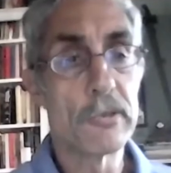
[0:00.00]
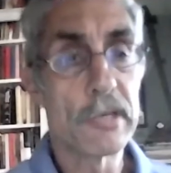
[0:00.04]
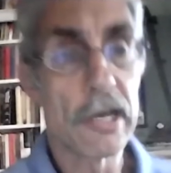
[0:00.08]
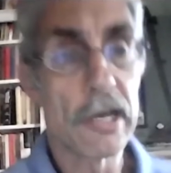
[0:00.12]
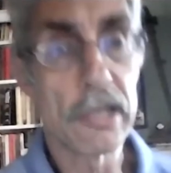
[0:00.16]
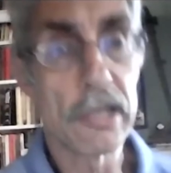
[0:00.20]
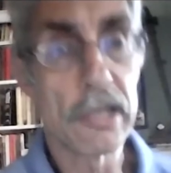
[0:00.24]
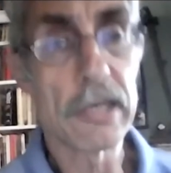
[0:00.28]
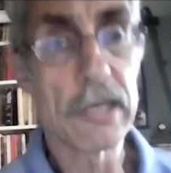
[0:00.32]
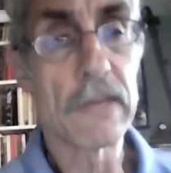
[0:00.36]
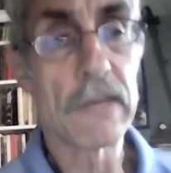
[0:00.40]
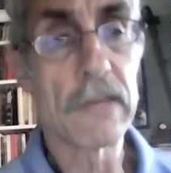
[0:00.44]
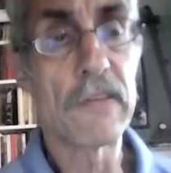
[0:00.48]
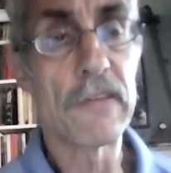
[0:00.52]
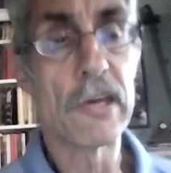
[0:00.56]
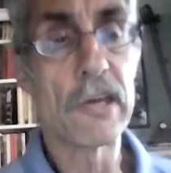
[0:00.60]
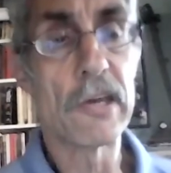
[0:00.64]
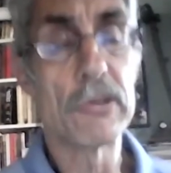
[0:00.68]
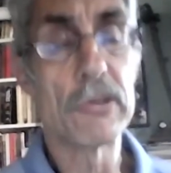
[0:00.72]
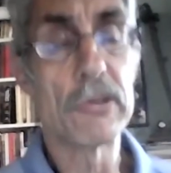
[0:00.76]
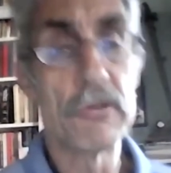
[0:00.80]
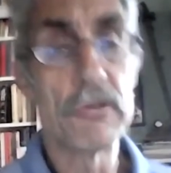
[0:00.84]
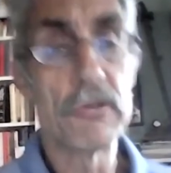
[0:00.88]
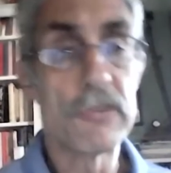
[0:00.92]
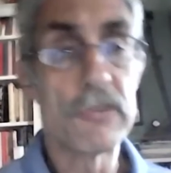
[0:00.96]
Kelly, and
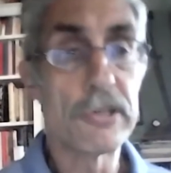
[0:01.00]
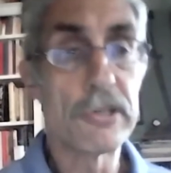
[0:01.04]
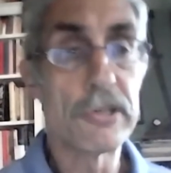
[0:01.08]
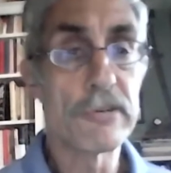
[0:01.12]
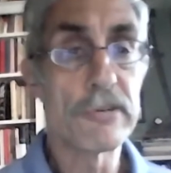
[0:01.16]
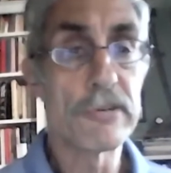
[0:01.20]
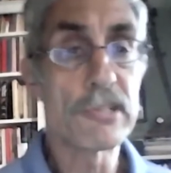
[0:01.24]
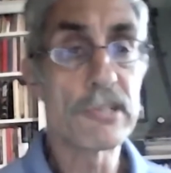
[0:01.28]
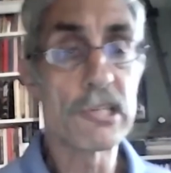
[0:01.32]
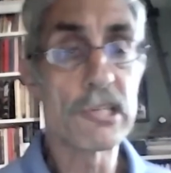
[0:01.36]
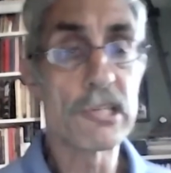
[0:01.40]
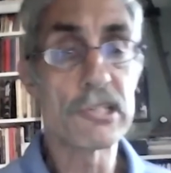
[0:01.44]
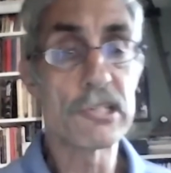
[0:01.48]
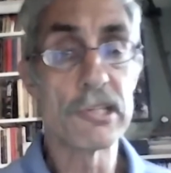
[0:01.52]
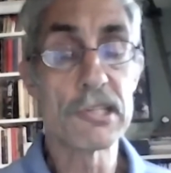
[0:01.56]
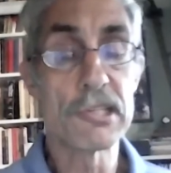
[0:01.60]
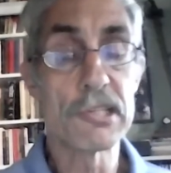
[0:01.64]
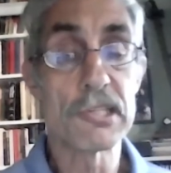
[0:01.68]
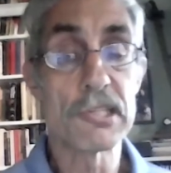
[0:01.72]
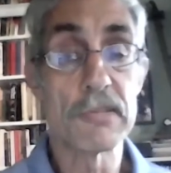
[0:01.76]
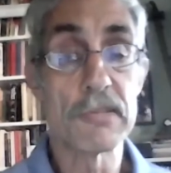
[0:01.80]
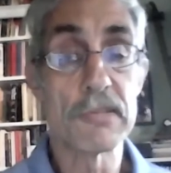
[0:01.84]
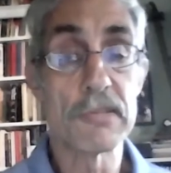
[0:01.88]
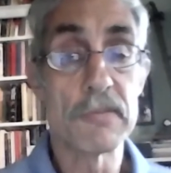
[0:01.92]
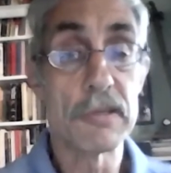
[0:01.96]
thank you for your
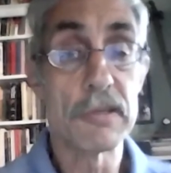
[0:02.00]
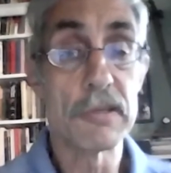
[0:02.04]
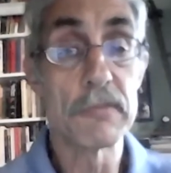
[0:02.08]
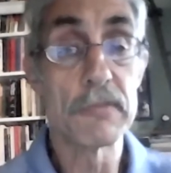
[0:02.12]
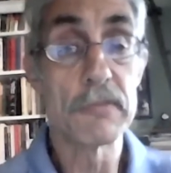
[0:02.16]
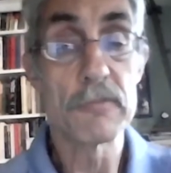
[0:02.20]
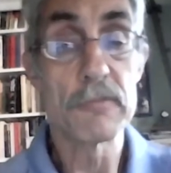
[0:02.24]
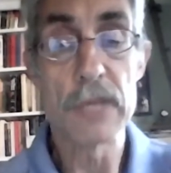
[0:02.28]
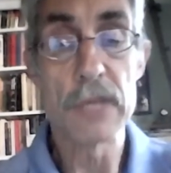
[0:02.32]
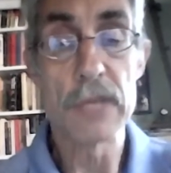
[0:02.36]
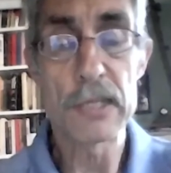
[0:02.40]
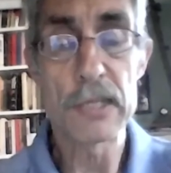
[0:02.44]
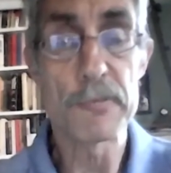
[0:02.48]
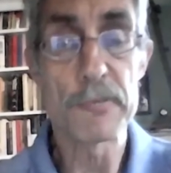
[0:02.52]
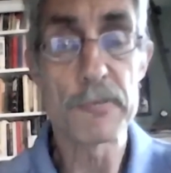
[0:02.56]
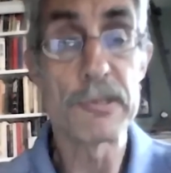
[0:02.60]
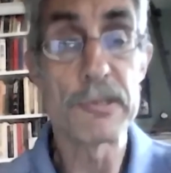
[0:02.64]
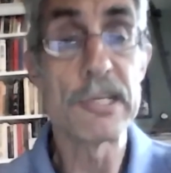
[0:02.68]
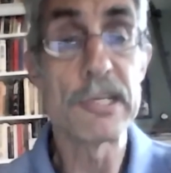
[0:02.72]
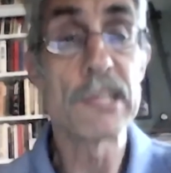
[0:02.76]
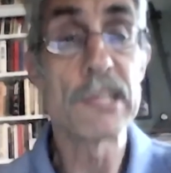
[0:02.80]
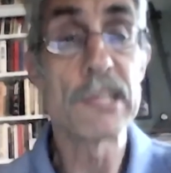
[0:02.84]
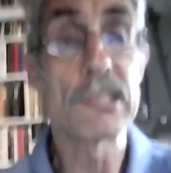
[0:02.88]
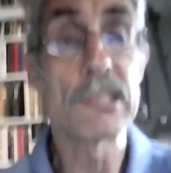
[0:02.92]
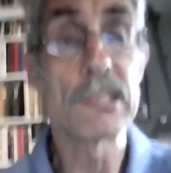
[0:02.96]
assistance and, and
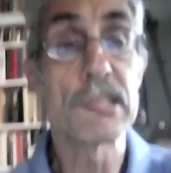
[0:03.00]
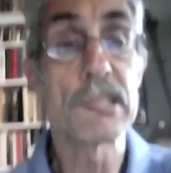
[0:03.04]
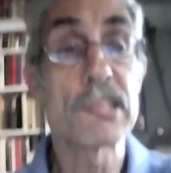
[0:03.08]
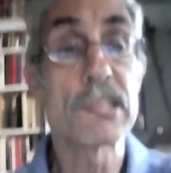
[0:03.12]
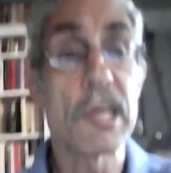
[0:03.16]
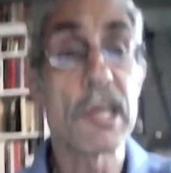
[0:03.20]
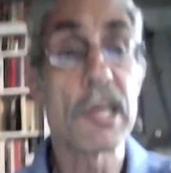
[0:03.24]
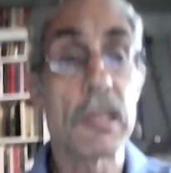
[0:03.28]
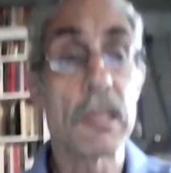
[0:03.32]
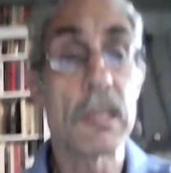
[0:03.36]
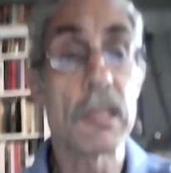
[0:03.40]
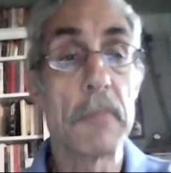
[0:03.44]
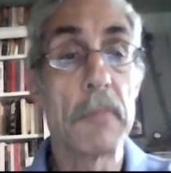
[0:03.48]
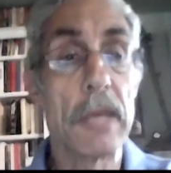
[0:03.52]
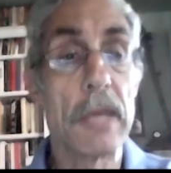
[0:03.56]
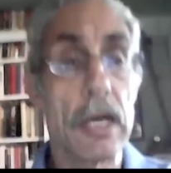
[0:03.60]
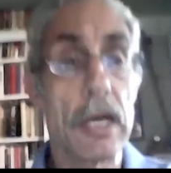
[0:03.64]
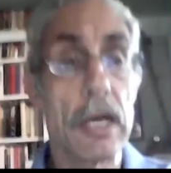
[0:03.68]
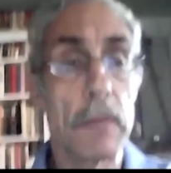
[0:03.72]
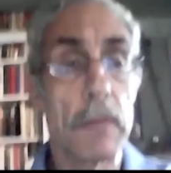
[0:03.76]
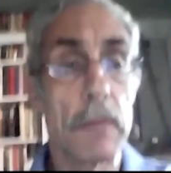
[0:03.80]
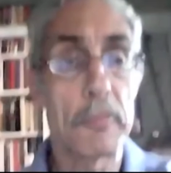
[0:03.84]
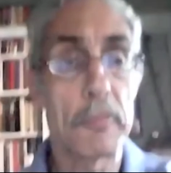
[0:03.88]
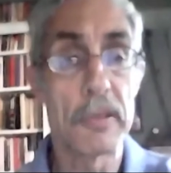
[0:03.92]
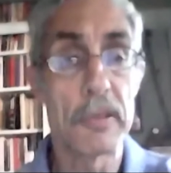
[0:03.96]
expertise in setting me
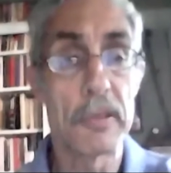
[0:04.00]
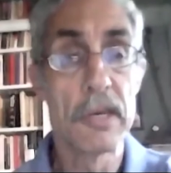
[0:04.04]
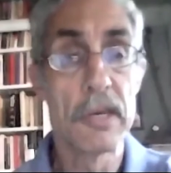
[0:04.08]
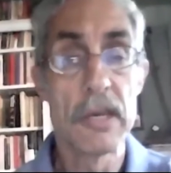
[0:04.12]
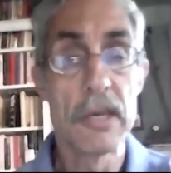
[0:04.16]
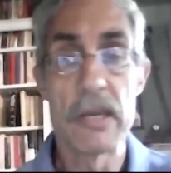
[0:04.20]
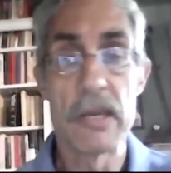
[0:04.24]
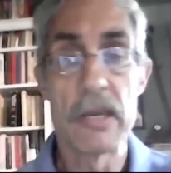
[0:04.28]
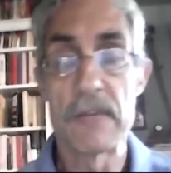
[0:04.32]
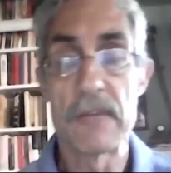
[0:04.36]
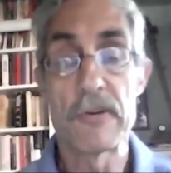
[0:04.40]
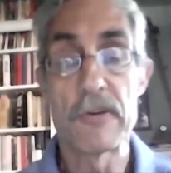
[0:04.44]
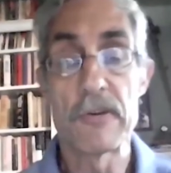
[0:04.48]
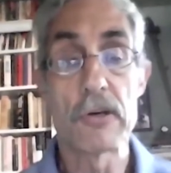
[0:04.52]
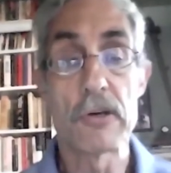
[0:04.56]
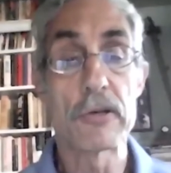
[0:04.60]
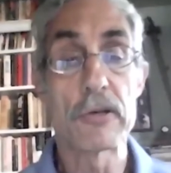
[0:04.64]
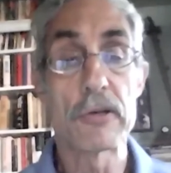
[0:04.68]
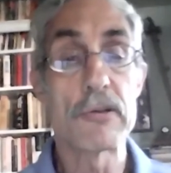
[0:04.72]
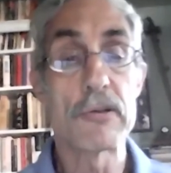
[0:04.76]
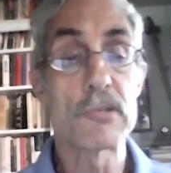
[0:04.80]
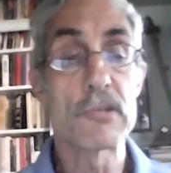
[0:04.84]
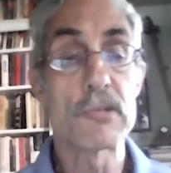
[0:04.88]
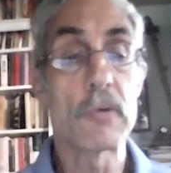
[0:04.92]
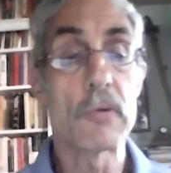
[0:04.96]
up. And if all
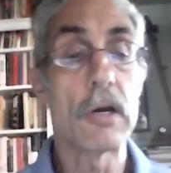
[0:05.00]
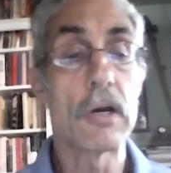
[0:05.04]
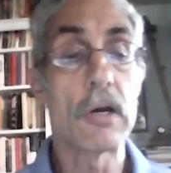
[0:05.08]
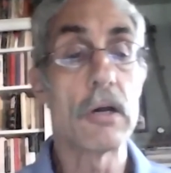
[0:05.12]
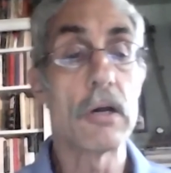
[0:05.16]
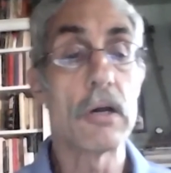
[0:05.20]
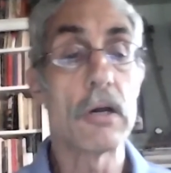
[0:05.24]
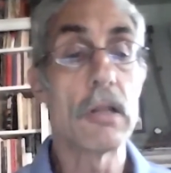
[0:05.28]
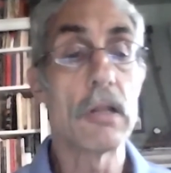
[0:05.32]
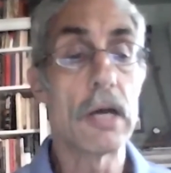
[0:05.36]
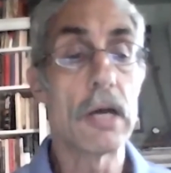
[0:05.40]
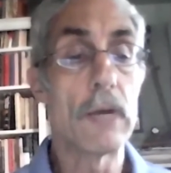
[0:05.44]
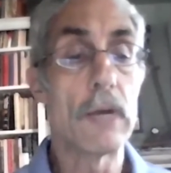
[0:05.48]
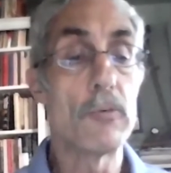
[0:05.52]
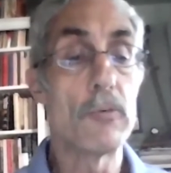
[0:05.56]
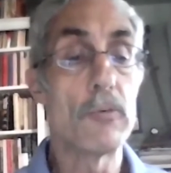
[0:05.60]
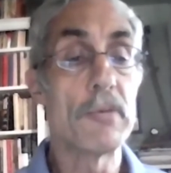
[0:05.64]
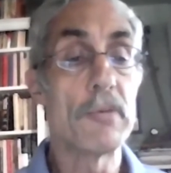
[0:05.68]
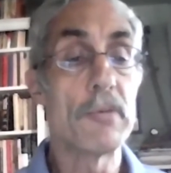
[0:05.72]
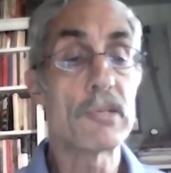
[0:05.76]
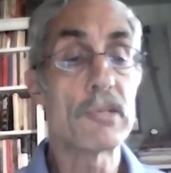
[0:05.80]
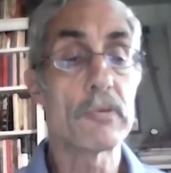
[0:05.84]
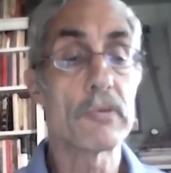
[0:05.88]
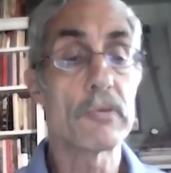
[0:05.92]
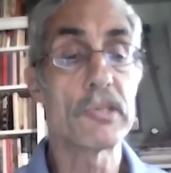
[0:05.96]
goes well, I will be
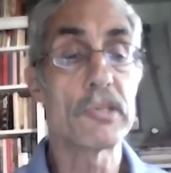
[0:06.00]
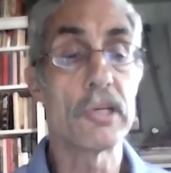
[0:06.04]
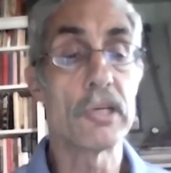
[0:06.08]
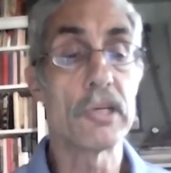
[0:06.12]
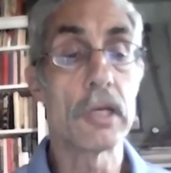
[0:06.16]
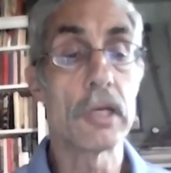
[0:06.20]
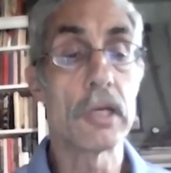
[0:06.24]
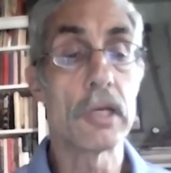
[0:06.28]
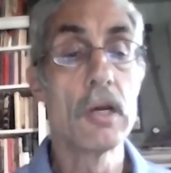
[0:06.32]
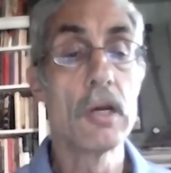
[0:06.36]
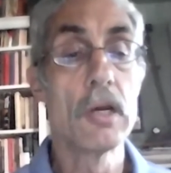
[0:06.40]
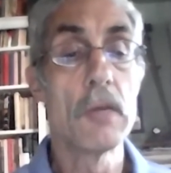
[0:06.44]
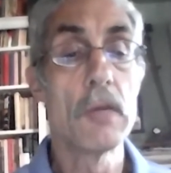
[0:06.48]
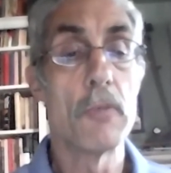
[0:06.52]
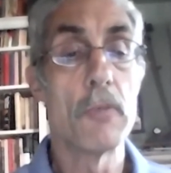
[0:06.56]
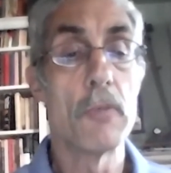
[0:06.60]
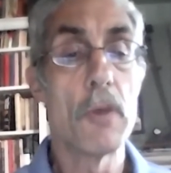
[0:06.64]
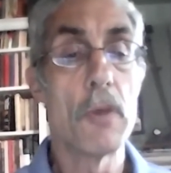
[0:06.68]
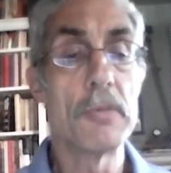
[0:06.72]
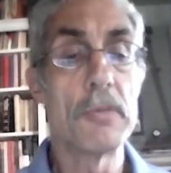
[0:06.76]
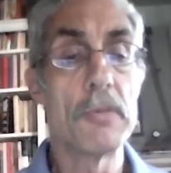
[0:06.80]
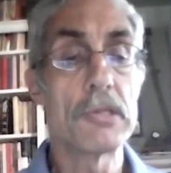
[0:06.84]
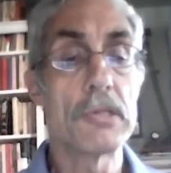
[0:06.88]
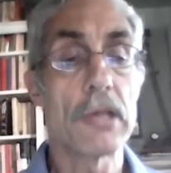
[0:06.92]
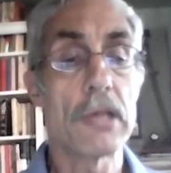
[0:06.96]
switching
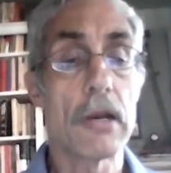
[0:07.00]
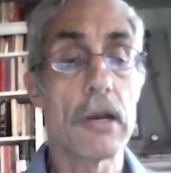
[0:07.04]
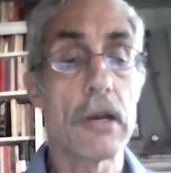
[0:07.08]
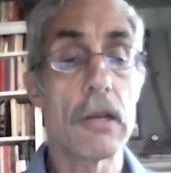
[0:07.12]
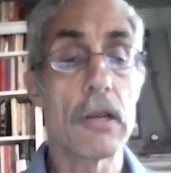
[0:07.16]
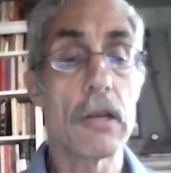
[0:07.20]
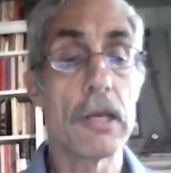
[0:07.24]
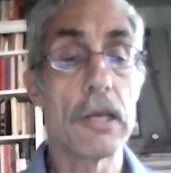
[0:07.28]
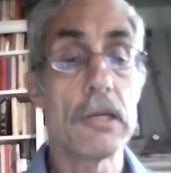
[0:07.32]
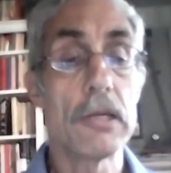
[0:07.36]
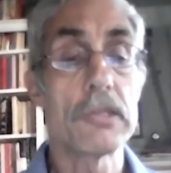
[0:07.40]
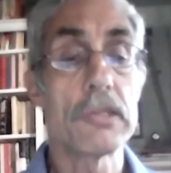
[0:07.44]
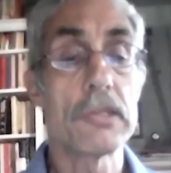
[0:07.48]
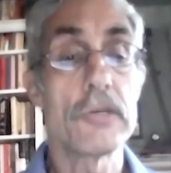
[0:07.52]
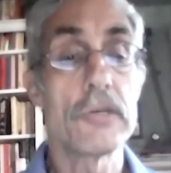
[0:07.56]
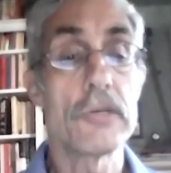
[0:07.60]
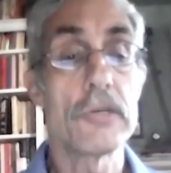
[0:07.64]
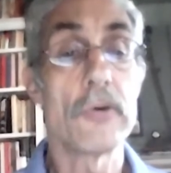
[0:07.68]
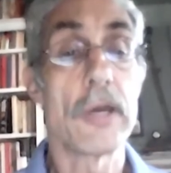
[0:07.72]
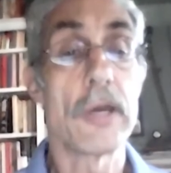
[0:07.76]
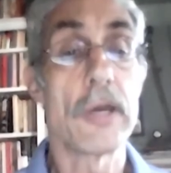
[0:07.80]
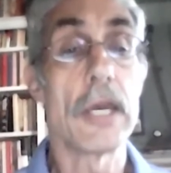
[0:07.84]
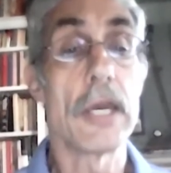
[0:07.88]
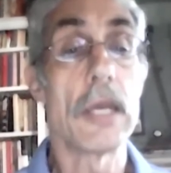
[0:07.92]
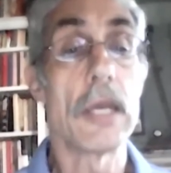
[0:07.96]
momentarily to
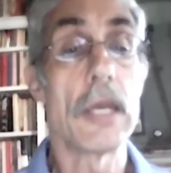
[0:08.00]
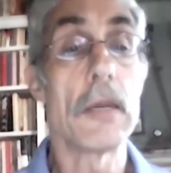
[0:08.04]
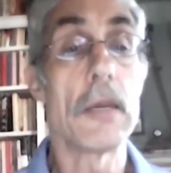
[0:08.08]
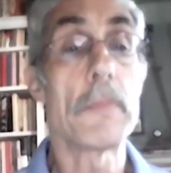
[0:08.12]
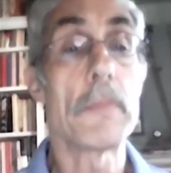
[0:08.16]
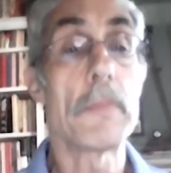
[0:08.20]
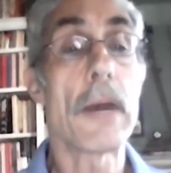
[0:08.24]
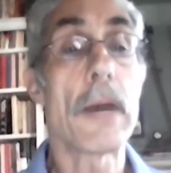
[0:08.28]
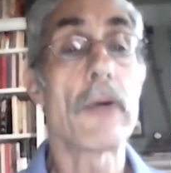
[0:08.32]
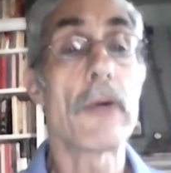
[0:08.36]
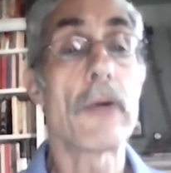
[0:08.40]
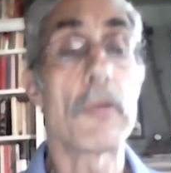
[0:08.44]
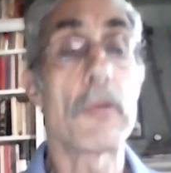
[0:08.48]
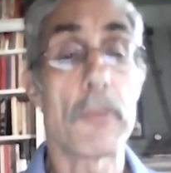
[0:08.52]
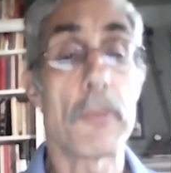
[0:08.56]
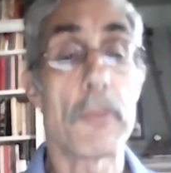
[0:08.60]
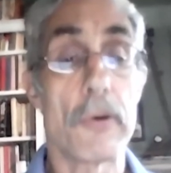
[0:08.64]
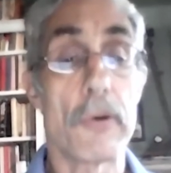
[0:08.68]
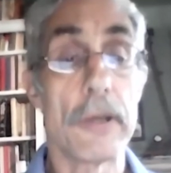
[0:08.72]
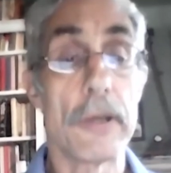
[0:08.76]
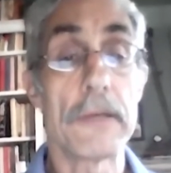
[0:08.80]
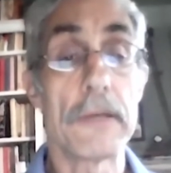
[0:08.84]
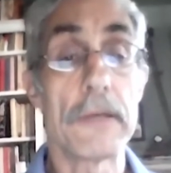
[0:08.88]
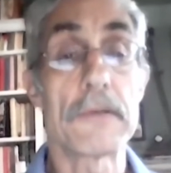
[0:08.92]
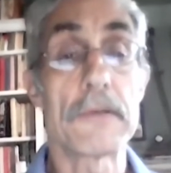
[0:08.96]
a
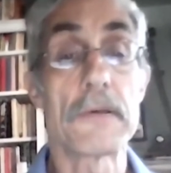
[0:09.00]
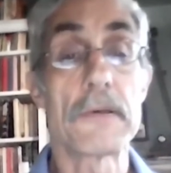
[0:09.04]
PowerPoint.